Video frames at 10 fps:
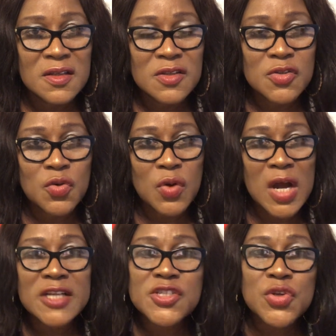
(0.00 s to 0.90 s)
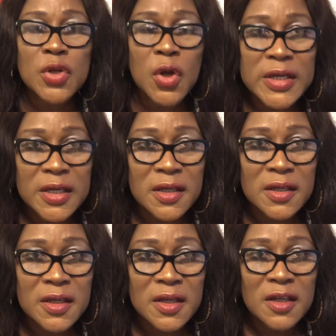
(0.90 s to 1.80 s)
So aren't you lucky?
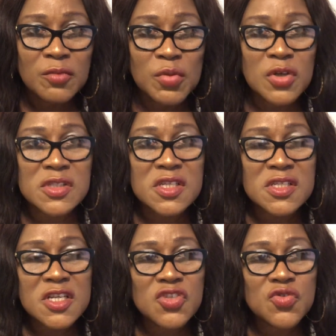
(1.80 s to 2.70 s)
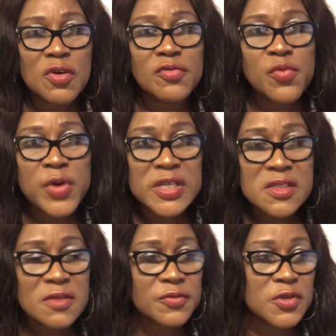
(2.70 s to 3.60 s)
Because this issue of
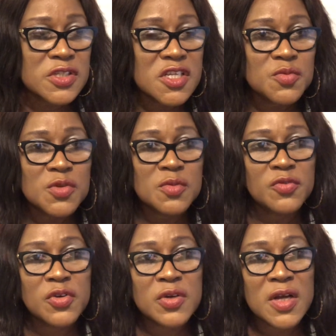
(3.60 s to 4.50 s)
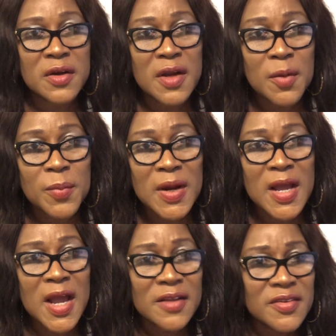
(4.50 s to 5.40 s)
wait for 6 months before you can reapply,
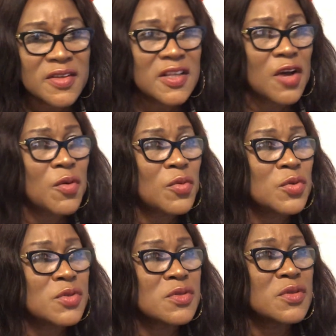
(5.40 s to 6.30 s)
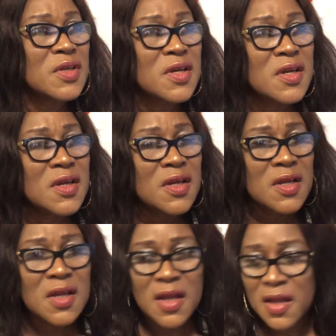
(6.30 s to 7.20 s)
I think that one was
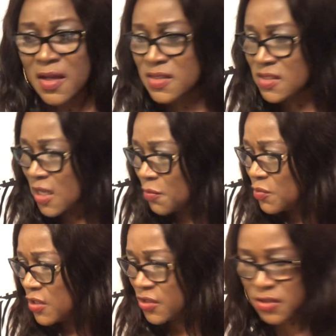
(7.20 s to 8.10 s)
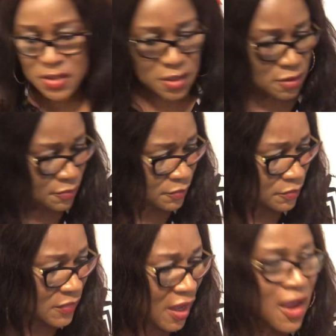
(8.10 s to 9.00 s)
established,
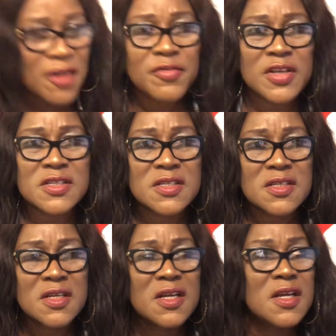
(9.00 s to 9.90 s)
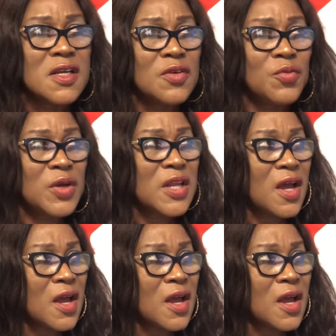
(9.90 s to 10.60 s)
I have it, whether